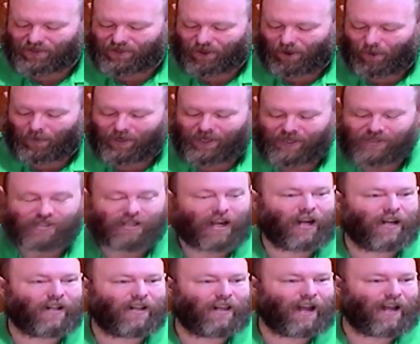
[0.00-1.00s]
are we
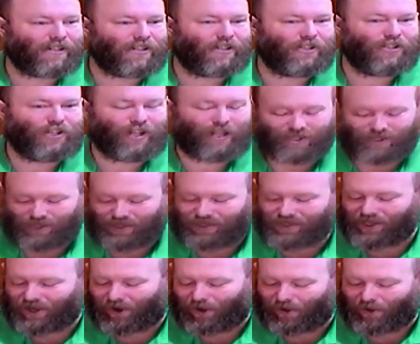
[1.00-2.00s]
saying that to Jesus
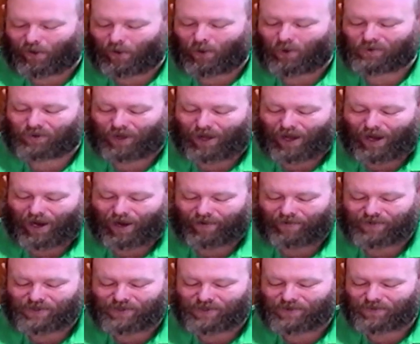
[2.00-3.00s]
in our own lives?